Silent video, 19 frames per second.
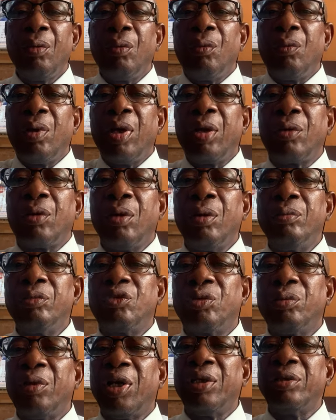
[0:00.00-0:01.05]
Welcome
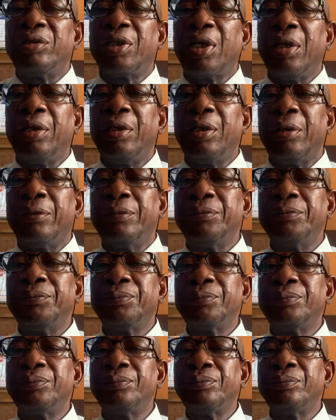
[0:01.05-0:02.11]
to my channel.
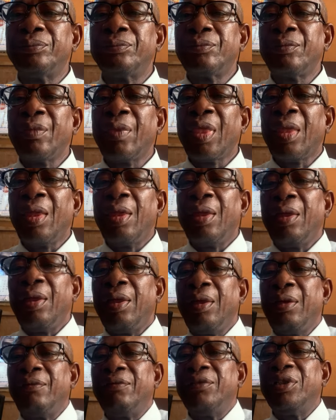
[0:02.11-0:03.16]

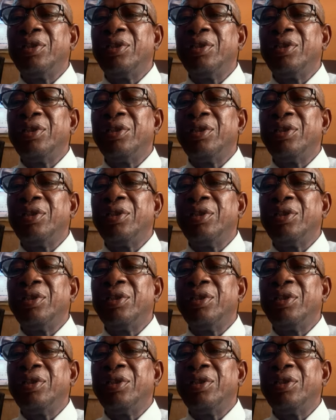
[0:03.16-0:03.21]
If